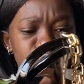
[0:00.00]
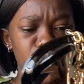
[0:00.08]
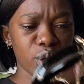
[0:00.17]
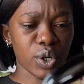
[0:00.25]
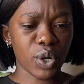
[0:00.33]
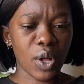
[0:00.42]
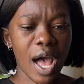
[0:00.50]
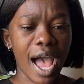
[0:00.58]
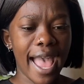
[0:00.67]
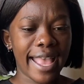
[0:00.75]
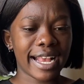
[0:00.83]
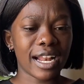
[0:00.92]
girl
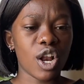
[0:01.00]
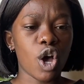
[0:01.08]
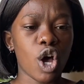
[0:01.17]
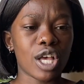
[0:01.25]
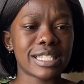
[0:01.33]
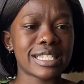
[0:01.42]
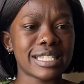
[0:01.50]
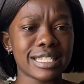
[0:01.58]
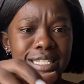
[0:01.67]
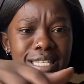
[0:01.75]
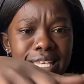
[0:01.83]
high class